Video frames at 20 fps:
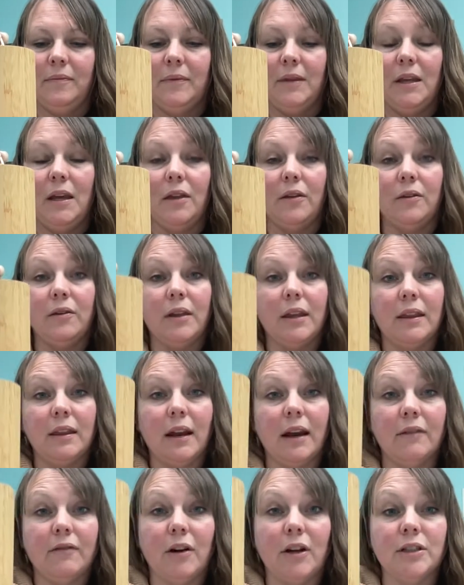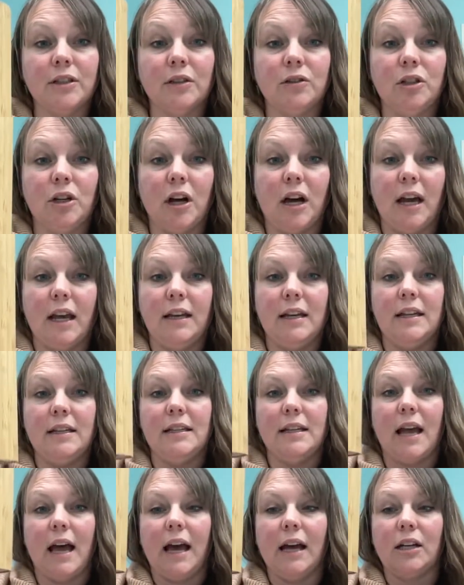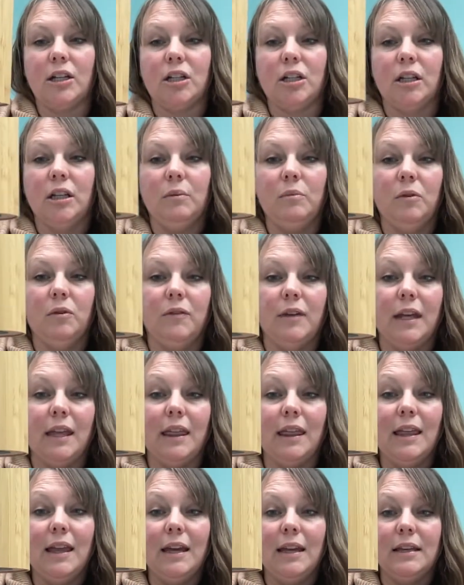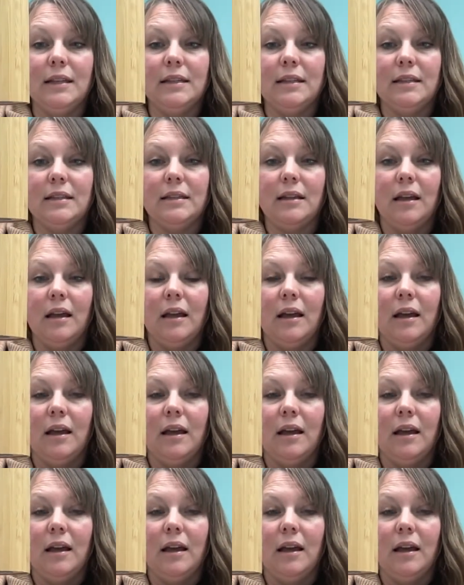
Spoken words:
The other thing that I've also tried is actually moving this